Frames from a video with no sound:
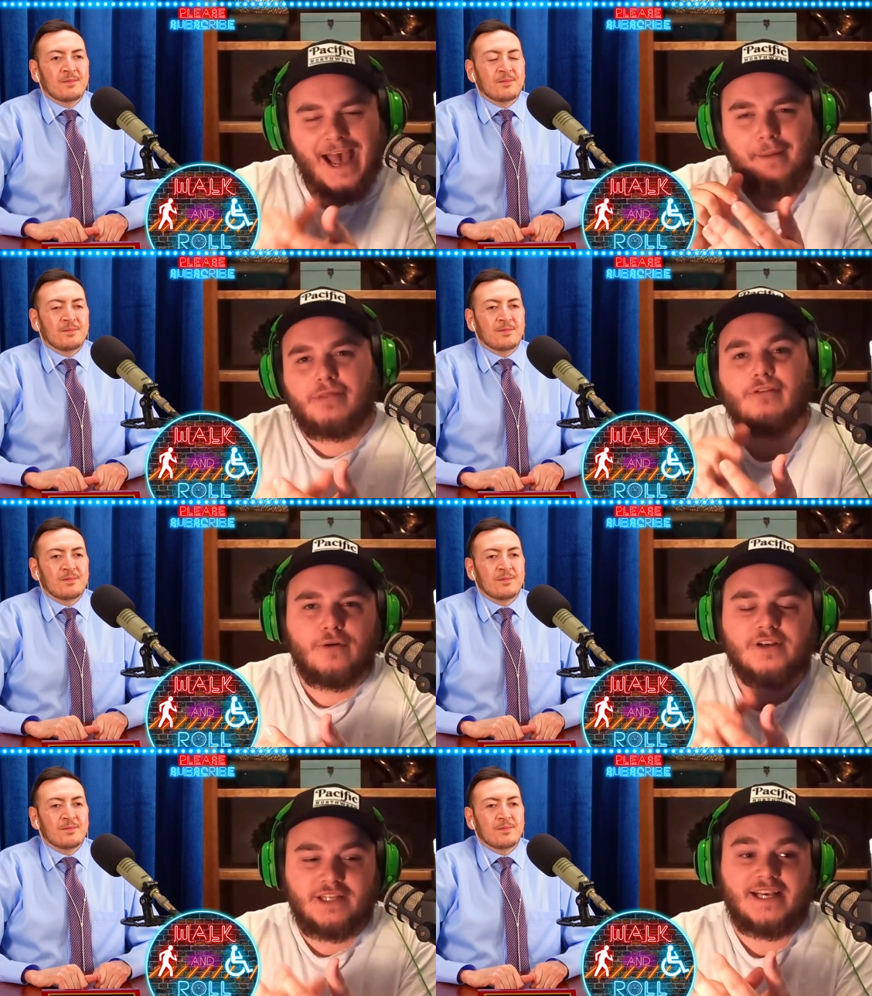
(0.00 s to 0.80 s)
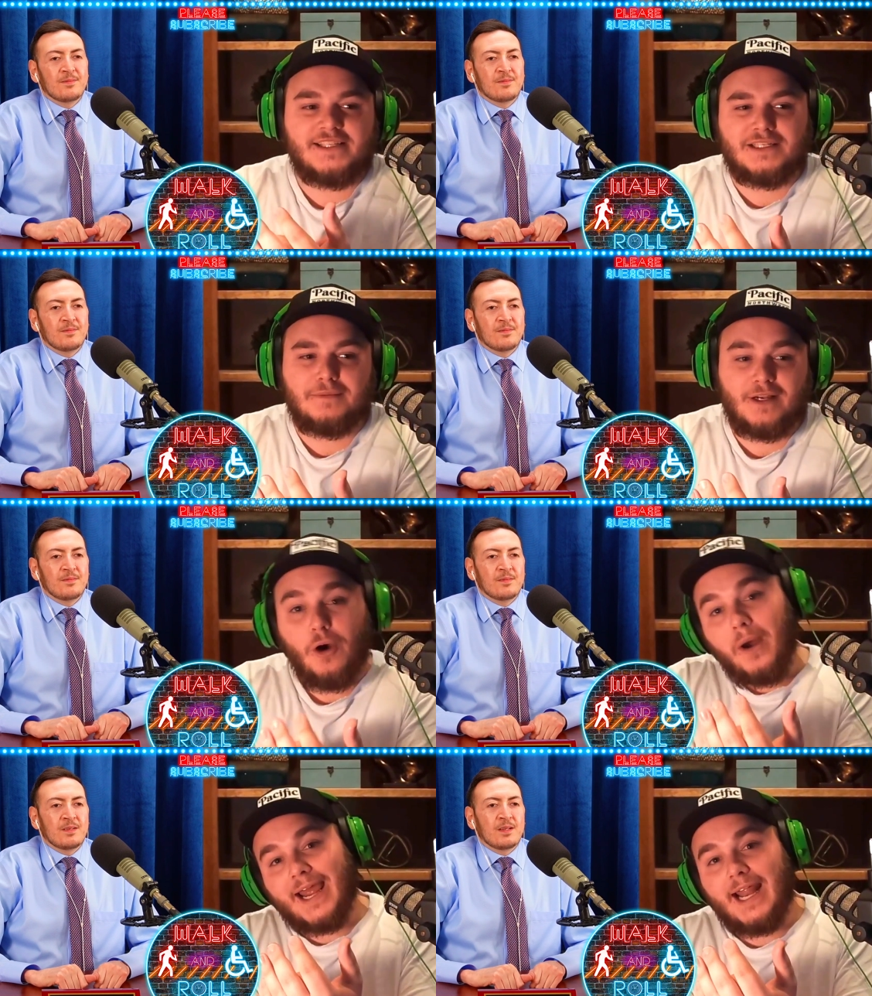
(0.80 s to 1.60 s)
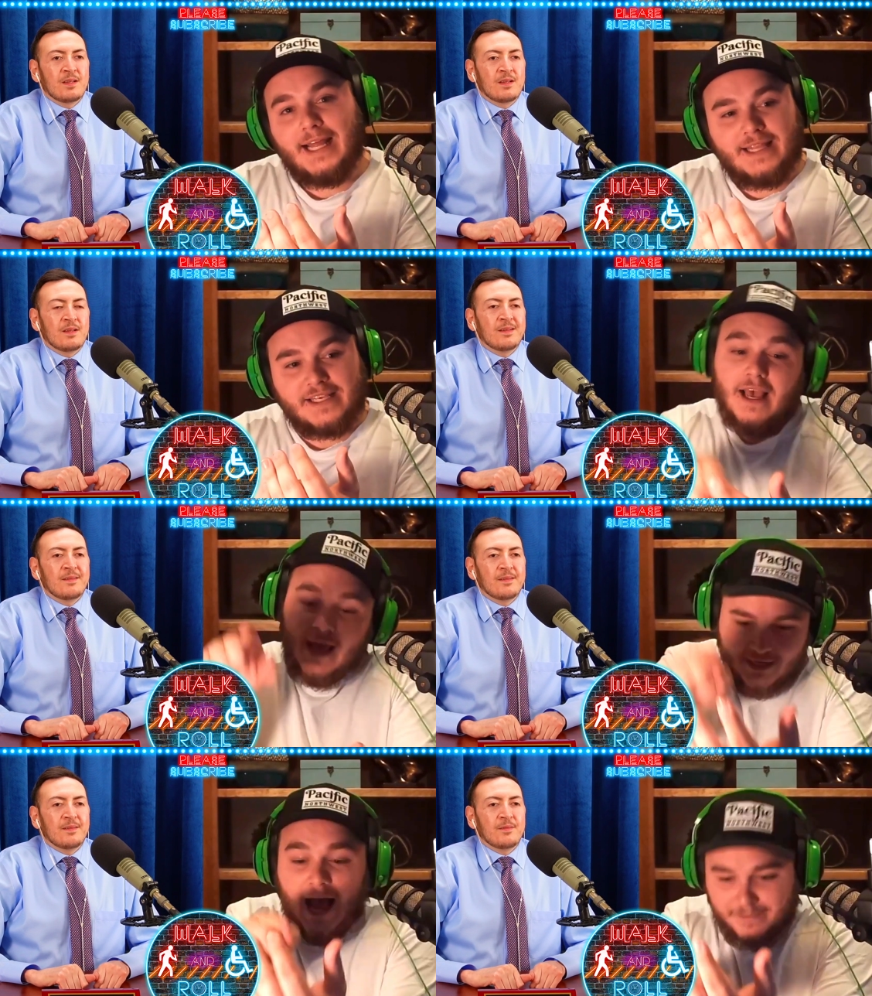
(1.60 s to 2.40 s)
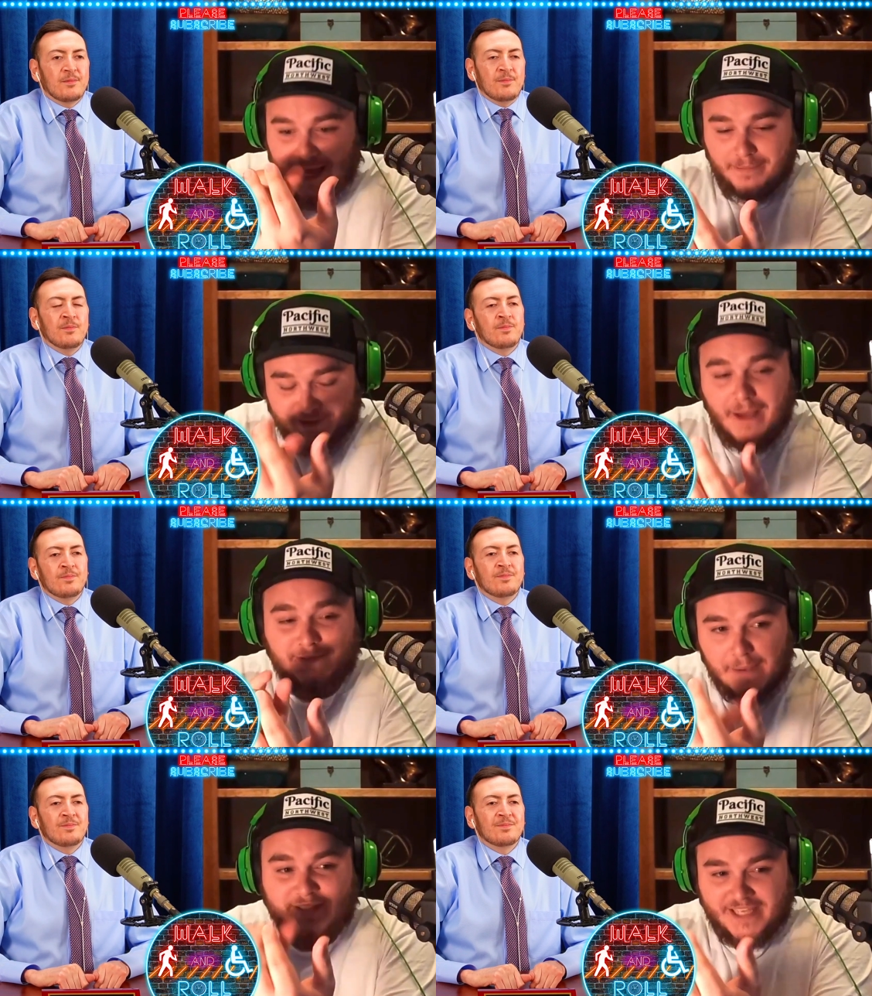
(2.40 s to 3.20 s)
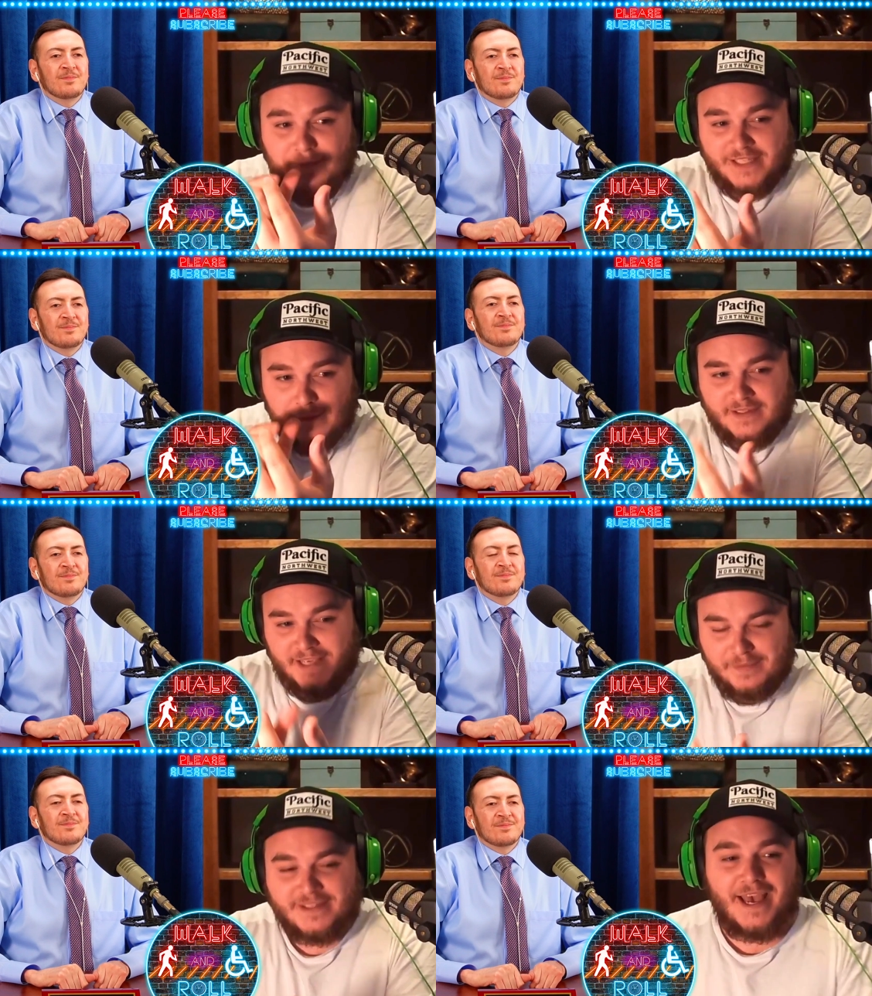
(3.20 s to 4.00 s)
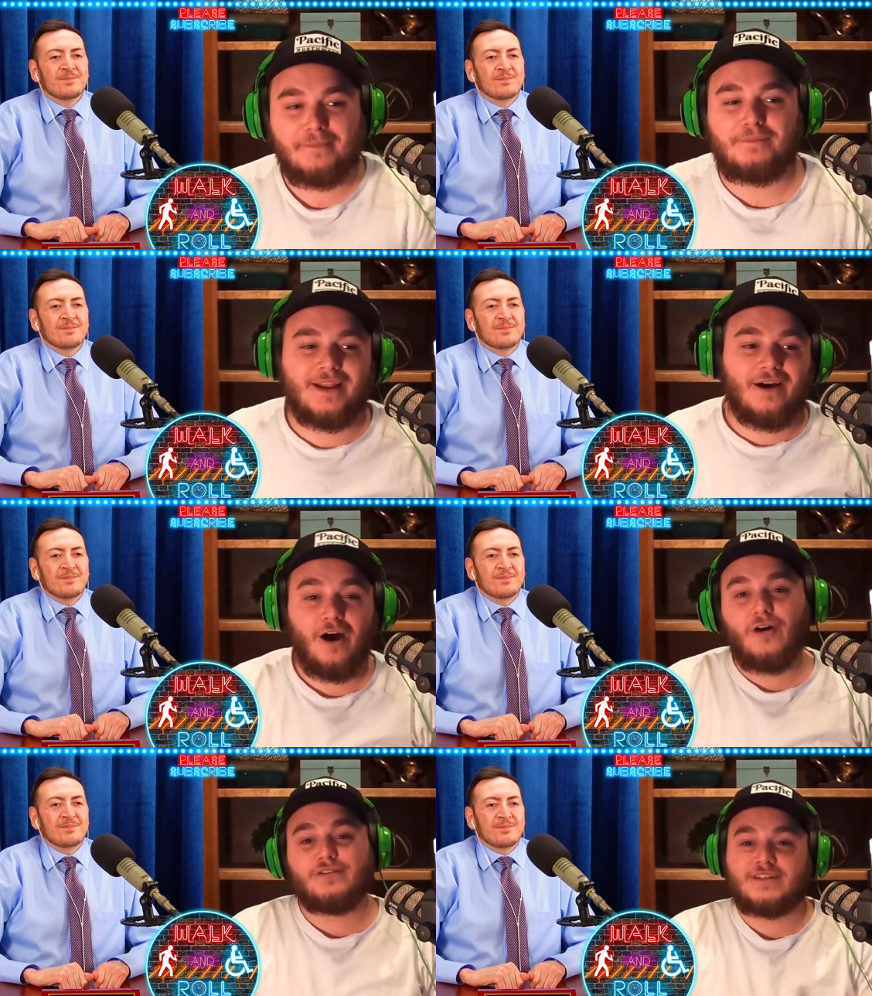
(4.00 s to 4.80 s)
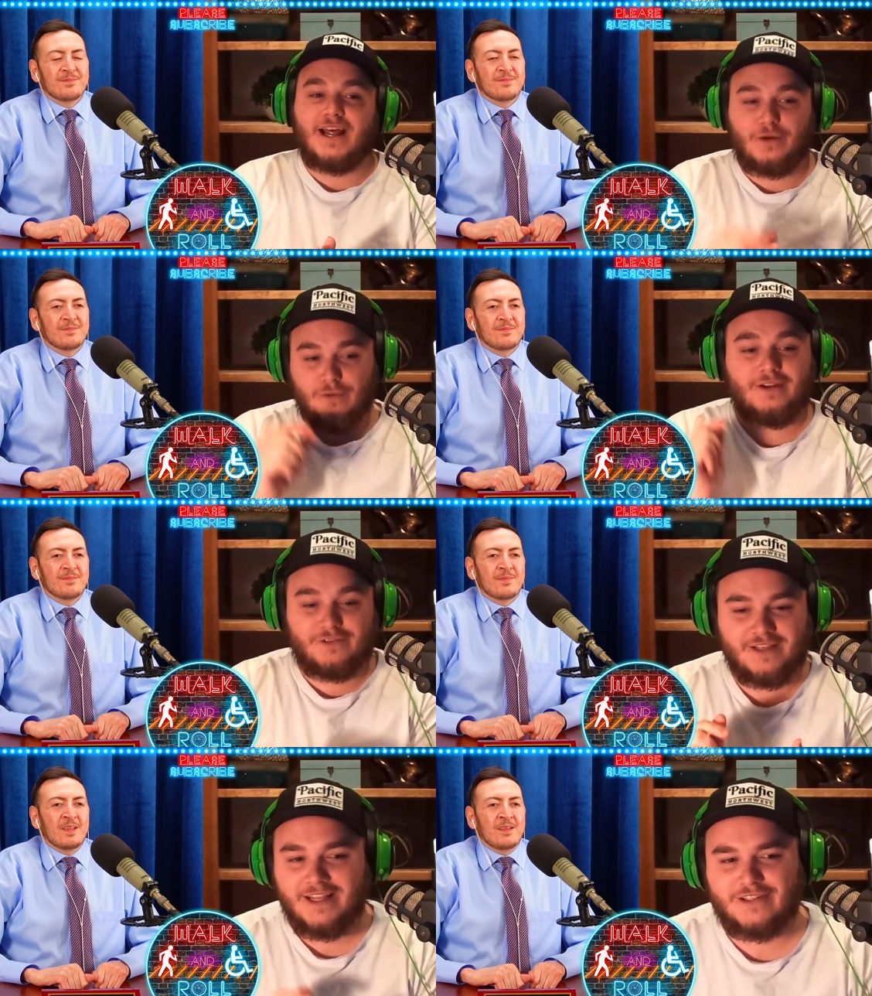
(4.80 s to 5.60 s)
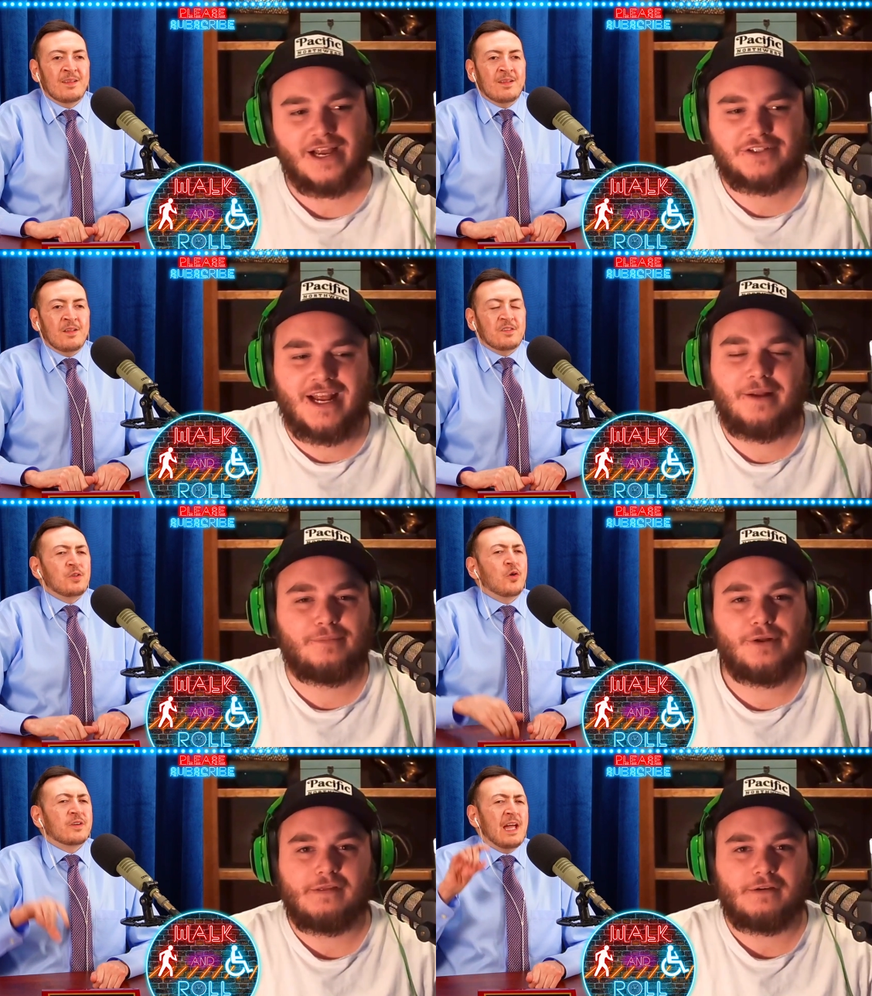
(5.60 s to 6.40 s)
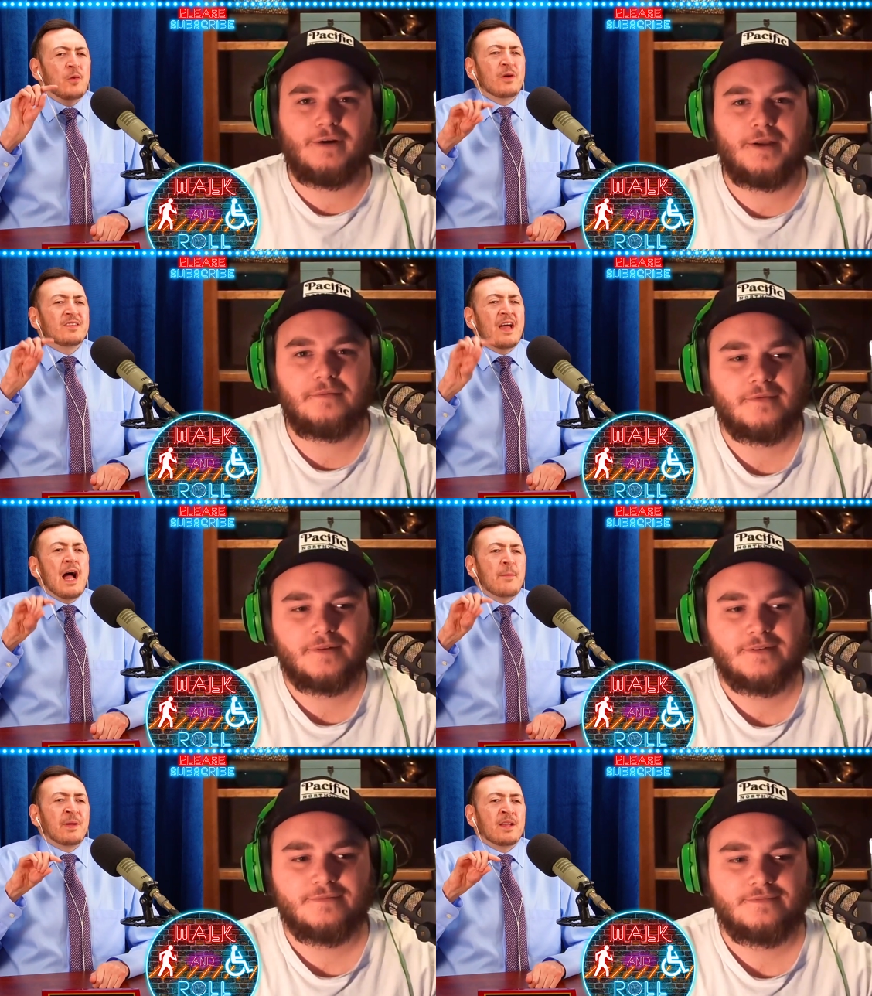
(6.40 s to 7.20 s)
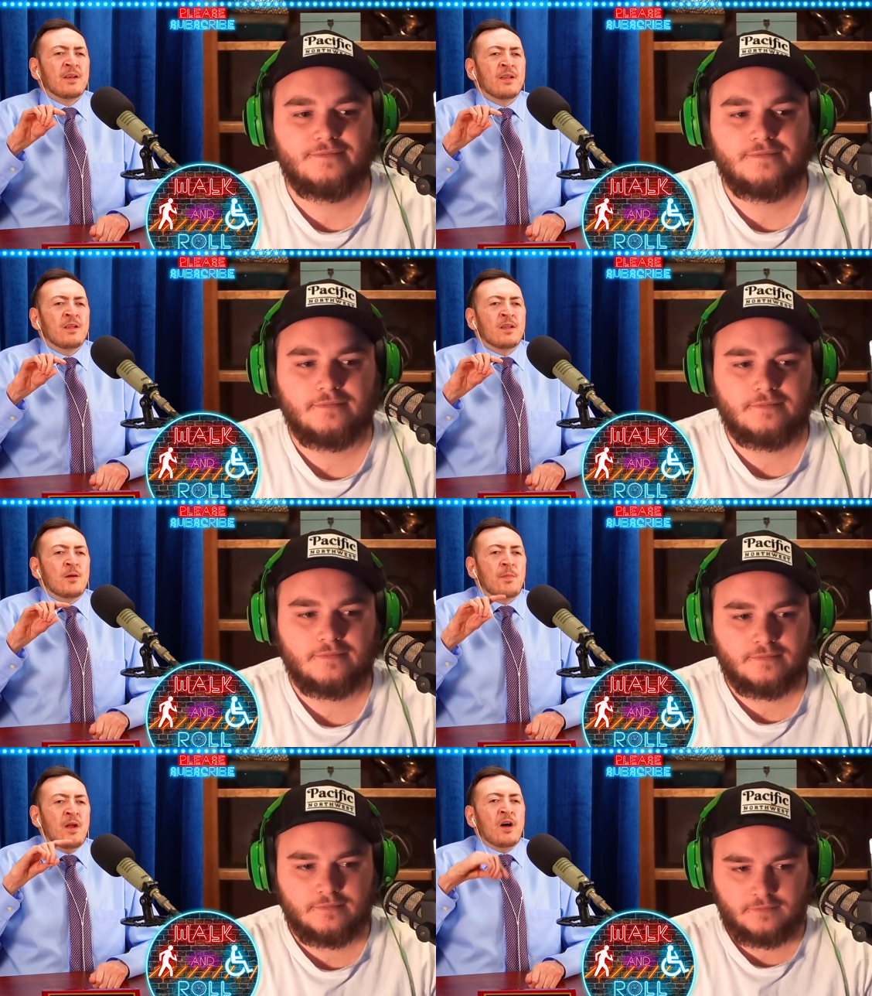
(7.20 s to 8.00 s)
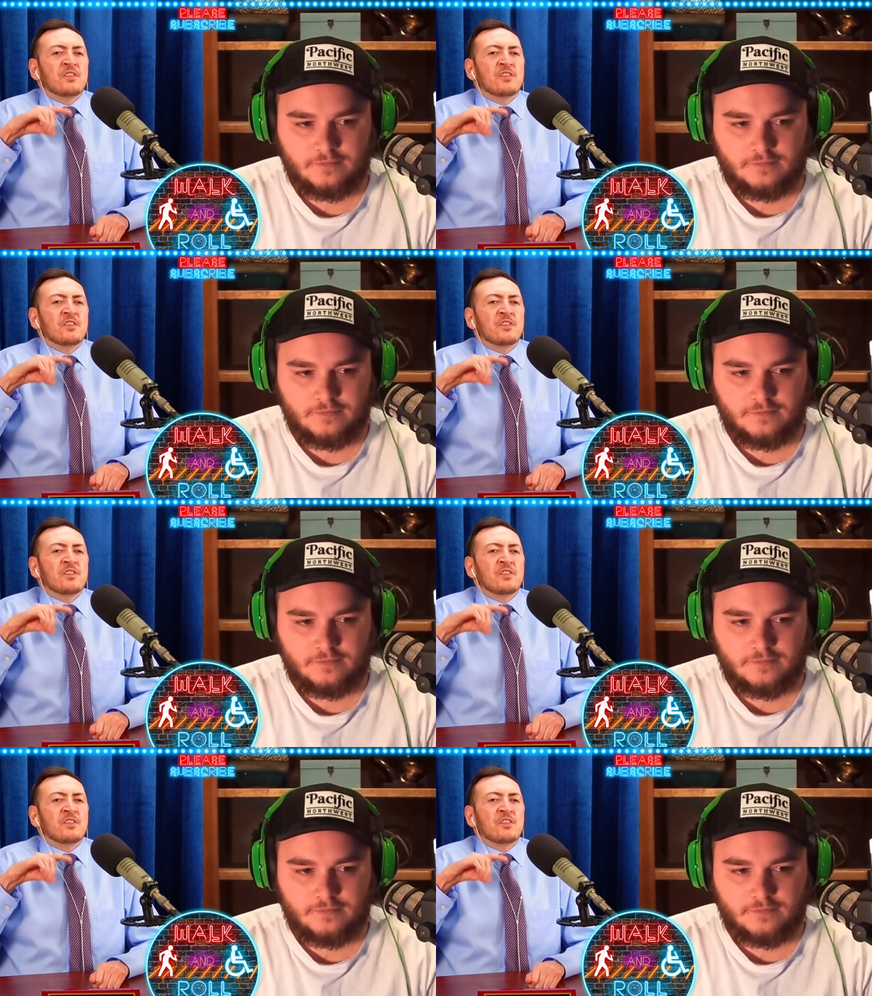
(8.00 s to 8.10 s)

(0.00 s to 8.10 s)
Speaker 1: tap through until I see something. Oh, I kind of like this. Tap, tap, mm. tap, tap. Skip, skip, skip, skip. You know, oh, this is kind of cool. You know, so I just
Speaker 2: kind of so blow okay through with it. Tapping, but not